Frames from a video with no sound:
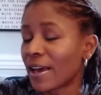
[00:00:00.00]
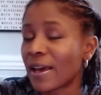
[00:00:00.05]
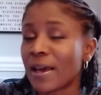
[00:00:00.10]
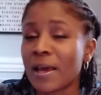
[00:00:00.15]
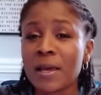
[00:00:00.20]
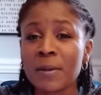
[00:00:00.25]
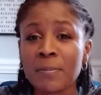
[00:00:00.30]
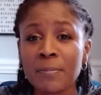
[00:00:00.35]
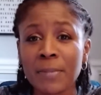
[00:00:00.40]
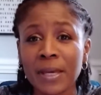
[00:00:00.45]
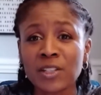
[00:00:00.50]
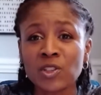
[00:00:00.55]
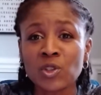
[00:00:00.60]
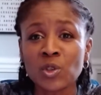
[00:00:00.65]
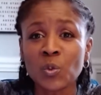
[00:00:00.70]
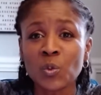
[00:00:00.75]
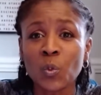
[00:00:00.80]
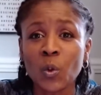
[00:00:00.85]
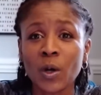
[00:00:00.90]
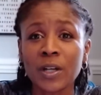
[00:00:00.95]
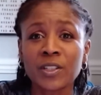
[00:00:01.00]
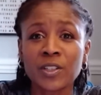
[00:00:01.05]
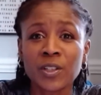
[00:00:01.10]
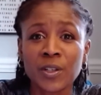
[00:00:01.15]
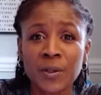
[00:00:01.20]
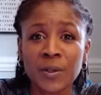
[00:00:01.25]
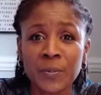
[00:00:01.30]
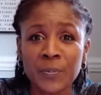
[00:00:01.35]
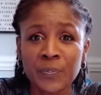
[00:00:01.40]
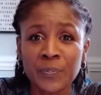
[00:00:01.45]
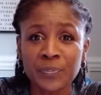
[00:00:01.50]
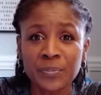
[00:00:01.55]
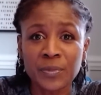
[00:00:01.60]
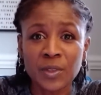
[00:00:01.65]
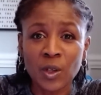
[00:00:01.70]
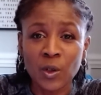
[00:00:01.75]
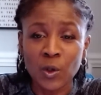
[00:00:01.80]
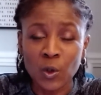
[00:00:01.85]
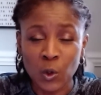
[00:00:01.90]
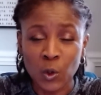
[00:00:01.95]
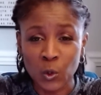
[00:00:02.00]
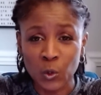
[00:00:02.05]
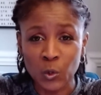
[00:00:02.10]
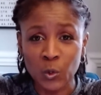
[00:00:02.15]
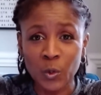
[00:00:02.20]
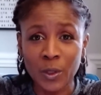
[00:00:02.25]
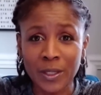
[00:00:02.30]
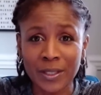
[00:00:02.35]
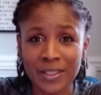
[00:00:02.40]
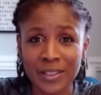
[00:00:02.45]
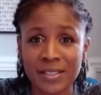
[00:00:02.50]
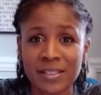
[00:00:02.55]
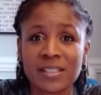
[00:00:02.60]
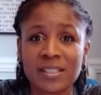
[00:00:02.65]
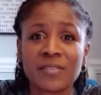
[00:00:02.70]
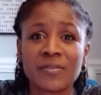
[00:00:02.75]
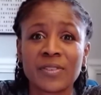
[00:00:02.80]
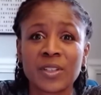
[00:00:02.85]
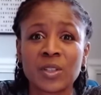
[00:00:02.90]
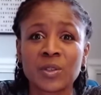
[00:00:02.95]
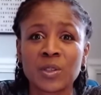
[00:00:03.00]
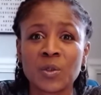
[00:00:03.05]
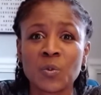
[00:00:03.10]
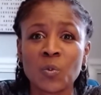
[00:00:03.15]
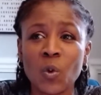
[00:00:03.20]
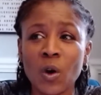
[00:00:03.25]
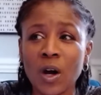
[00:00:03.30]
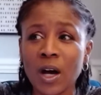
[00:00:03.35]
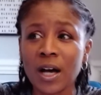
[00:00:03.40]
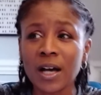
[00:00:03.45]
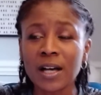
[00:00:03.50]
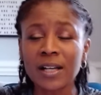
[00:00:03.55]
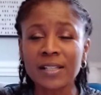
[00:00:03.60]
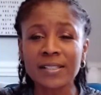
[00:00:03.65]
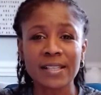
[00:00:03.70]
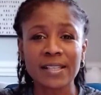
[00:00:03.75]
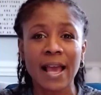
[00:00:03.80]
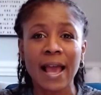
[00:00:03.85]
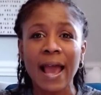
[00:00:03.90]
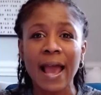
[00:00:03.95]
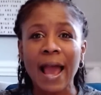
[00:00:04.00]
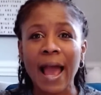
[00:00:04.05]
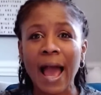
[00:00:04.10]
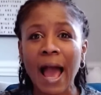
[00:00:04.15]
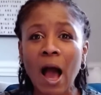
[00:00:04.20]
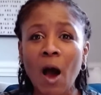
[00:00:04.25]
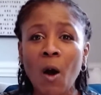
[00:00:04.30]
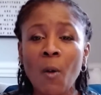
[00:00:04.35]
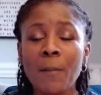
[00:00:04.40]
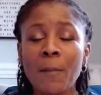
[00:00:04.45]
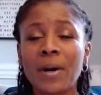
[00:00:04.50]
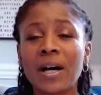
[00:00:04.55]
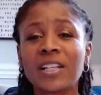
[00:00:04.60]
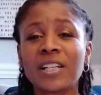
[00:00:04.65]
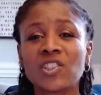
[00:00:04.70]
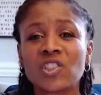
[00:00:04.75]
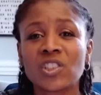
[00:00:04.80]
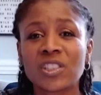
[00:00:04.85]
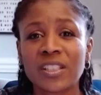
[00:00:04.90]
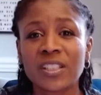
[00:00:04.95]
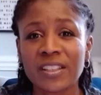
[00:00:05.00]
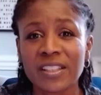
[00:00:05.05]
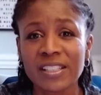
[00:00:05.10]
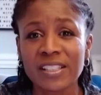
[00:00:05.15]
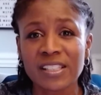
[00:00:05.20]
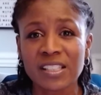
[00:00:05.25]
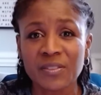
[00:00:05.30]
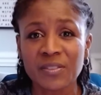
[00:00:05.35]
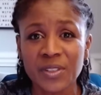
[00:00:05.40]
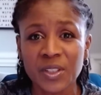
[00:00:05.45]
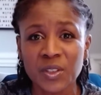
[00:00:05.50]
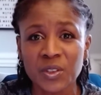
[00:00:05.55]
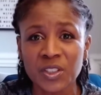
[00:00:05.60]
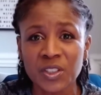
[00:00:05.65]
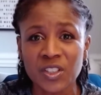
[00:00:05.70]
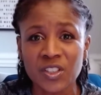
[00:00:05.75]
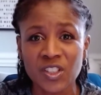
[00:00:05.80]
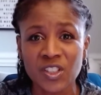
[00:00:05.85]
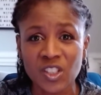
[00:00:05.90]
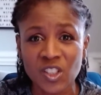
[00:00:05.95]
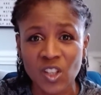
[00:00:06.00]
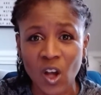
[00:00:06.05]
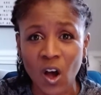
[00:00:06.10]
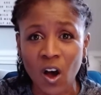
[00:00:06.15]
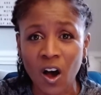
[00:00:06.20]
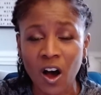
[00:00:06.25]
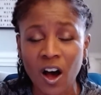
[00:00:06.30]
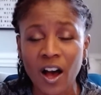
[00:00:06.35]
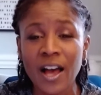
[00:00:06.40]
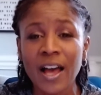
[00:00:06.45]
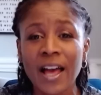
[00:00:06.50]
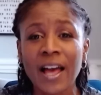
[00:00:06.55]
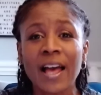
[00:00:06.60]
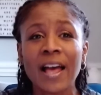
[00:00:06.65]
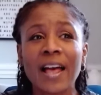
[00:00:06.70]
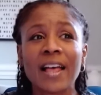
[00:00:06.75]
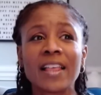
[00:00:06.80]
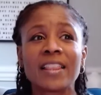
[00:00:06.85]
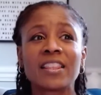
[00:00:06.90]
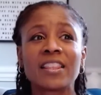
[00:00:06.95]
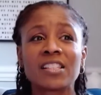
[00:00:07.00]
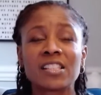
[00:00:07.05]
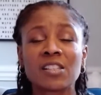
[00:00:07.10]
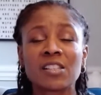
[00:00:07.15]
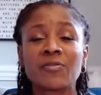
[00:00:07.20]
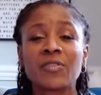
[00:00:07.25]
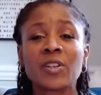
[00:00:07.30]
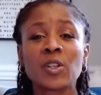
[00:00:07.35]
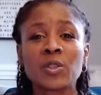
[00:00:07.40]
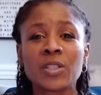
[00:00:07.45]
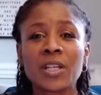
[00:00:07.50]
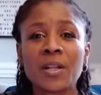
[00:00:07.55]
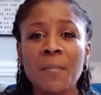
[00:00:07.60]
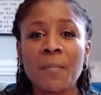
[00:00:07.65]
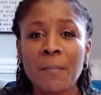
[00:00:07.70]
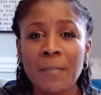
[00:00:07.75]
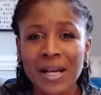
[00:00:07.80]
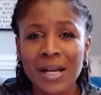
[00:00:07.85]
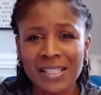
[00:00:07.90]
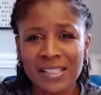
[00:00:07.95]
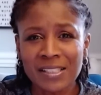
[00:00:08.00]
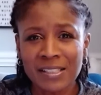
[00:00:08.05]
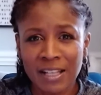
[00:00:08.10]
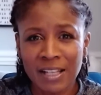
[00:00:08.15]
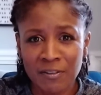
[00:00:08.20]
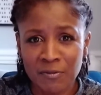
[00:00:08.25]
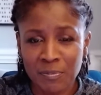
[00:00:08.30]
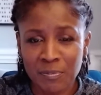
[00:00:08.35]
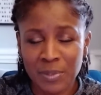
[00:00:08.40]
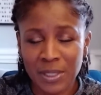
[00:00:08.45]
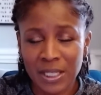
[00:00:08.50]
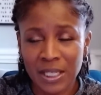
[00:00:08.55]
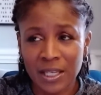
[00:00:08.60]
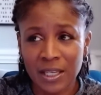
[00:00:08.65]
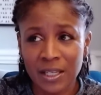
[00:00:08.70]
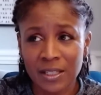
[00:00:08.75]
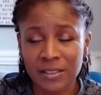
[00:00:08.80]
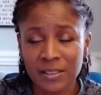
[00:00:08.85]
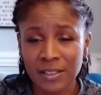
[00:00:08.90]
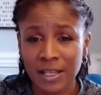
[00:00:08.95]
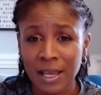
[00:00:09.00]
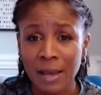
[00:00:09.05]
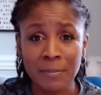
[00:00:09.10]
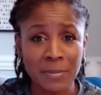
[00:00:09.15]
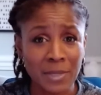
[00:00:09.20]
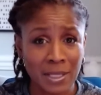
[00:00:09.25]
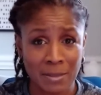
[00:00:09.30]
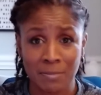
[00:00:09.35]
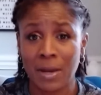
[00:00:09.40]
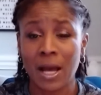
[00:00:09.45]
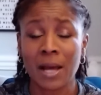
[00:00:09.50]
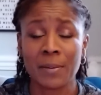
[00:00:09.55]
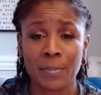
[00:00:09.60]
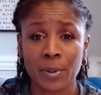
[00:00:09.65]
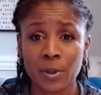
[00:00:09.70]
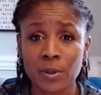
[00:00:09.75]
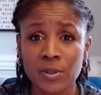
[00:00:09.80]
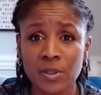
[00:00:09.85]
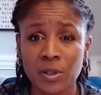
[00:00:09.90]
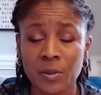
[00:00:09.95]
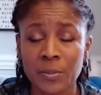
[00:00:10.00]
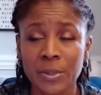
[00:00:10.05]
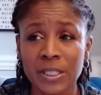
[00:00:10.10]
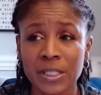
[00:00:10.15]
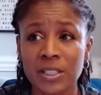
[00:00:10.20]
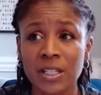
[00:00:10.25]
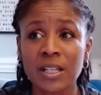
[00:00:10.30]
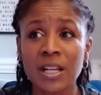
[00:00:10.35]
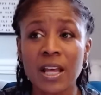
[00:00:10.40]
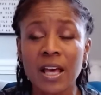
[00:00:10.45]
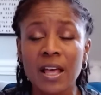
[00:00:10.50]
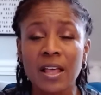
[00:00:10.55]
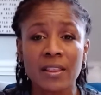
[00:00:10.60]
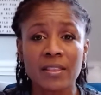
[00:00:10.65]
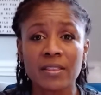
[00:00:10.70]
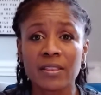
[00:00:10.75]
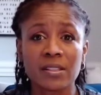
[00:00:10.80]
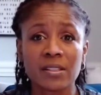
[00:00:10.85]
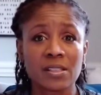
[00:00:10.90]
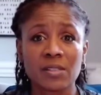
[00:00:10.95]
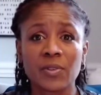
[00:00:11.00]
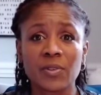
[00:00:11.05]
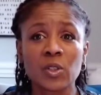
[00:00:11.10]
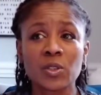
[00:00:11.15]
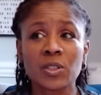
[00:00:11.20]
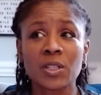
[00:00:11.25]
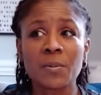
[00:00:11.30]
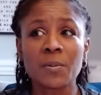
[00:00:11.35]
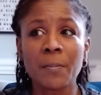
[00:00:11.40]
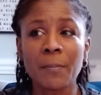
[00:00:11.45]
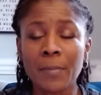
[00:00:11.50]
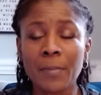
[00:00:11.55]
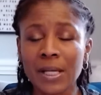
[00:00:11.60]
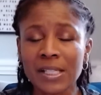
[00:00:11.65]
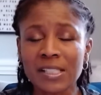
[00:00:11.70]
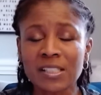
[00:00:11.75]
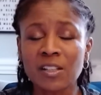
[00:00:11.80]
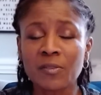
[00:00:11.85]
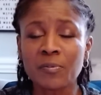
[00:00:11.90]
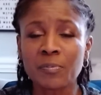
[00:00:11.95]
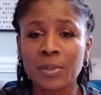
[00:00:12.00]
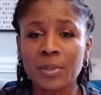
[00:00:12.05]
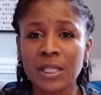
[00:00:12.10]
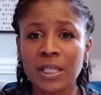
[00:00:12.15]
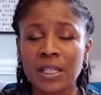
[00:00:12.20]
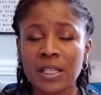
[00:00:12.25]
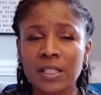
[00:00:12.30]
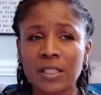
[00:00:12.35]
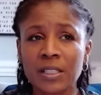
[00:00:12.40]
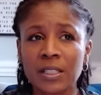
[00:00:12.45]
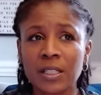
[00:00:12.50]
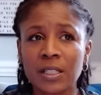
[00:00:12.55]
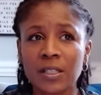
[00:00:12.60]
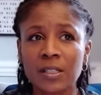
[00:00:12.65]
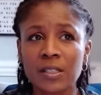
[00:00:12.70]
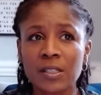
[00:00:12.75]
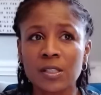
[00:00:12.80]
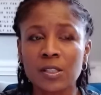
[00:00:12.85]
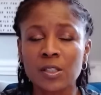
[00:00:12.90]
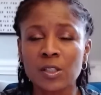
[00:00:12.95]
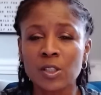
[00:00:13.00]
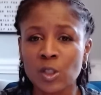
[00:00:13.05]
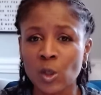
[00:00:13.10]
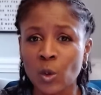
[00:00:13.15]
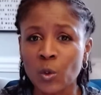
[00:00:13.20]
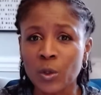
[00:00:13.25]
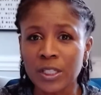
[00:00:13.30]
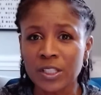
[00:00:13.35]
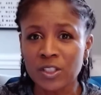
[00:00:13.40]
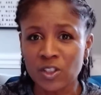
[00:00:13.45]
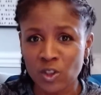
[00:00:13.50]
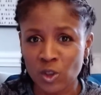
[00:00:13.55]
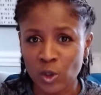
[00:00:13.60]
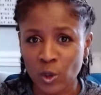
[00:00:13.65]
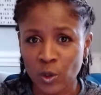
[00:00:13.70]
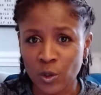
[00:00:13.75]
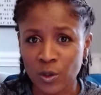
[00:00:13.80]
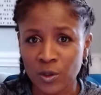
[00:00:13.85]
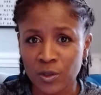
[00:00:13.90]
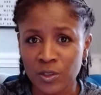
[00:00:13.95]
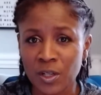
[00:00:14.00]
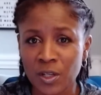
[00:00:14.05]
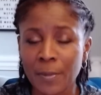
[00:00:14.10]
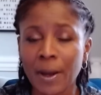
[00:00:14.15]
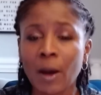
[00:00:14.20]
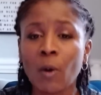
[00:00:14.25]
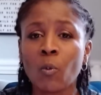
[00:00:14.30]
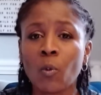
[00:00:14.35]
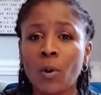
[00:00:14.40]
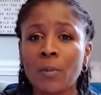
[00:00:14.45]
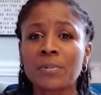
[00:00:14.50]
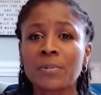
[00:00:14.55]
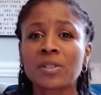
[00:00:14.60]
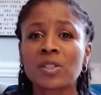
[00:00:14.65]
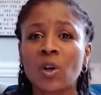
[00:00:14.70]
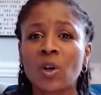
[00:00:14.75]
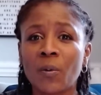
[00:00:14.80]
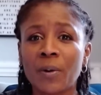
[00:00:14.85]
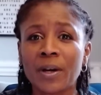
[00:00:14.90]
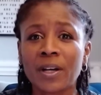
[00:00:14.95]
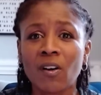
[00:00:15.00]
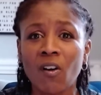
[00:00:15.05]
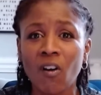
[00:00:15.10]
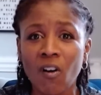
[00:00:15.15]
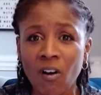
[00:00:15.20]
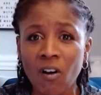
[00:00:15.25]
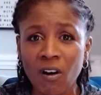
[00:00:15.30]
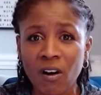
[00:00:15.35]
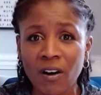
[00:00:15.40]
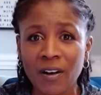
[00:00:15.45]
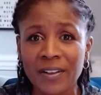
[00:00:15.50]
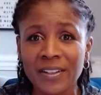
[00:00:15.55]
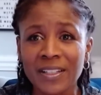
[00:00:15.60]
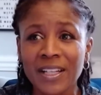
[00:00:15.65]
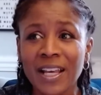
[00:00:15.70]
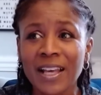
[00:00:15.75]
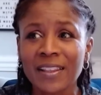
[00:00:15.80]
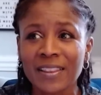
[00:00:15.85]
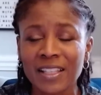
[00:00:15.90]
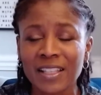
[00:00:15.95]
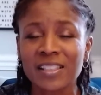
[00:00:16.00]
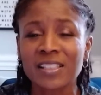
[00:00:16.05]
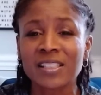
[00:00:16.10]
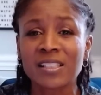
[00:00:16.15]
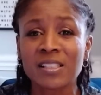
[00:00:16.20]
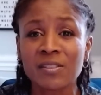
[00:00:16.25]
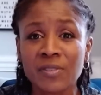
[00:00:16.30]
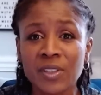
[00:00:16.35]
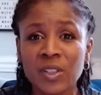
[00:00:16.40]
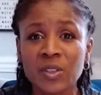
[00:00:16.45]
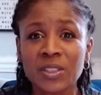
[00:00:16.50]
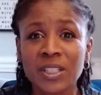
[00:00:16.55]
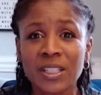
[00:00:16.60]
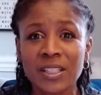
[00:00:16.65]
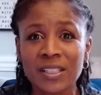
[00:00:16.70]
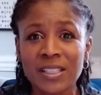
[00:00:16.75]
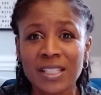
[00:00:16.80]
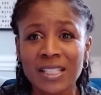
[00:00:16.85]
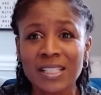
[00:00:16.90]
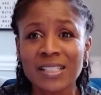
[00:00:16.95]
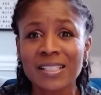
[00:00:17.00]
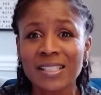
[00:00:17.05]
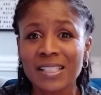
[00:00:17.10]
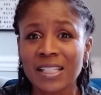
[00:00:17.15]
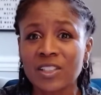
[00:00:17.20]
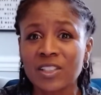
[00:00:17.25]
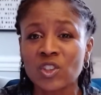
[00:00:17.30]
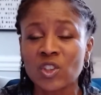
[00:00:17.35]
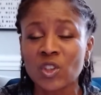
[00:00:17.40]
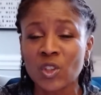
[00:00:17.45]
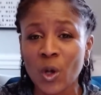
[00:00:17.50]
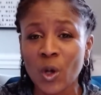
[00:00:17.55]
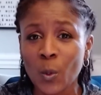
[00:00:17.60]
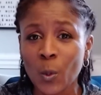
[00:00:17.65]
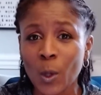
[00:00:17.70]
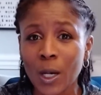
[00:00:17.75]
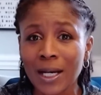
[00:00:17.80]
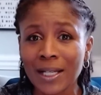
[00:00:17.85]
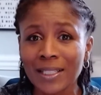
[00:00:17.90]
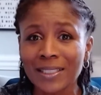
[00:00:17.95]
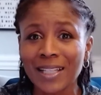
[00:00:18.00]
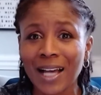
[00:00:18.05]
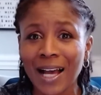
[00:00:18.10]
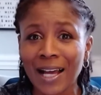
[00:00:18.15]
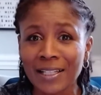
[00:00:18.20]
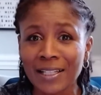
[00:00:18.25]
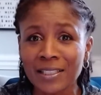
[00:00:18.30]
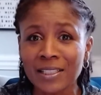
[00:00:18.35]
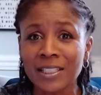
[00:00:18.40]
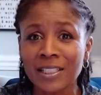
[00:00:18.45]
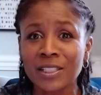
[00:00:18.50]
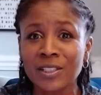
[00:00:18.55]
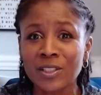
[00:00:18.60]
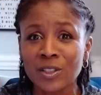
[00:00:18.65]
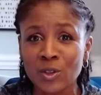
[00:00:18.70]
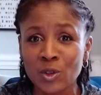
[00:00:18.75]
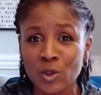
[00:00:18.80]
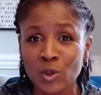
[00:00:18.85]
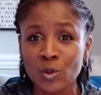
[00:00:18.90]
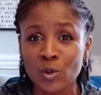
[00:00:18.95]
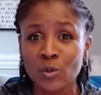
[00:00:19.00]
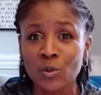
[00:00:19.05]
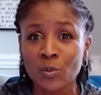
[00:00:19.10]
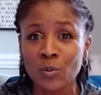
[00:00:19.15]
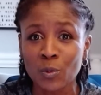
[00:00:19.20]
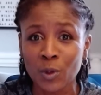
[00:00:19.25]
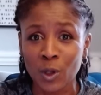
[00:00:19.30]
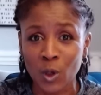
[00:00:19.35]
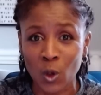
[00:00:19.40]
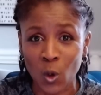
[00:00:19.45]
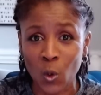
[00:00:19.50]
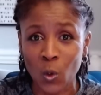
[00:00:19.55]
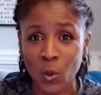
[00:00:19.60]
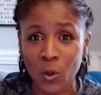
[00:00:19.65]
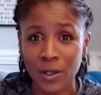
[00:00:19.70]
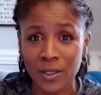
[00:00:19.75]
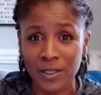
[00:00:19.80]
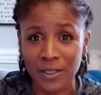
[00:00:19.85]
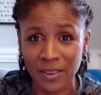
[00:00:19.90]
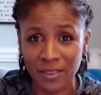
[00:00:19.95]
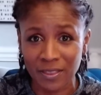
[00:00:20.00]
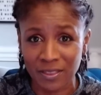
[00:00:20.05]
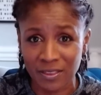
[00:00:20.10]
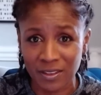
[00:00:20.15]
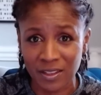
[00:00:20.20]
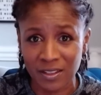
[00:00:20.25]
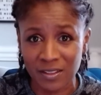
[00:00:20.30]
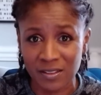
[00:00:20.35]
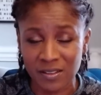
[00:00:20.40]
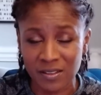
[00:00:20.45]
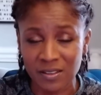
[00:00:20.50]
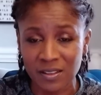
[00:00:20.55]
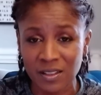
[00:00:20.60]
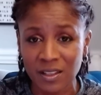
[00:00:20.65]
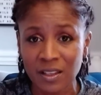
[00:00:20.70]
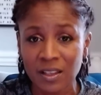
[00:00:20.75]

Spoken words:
It makes you wonder who this civilian was, how much this civilian saw. The civilian must have been, in my personal opinion, the civilian must have been so concerned about what was going on that the civilian then said, you know what, I need to record this.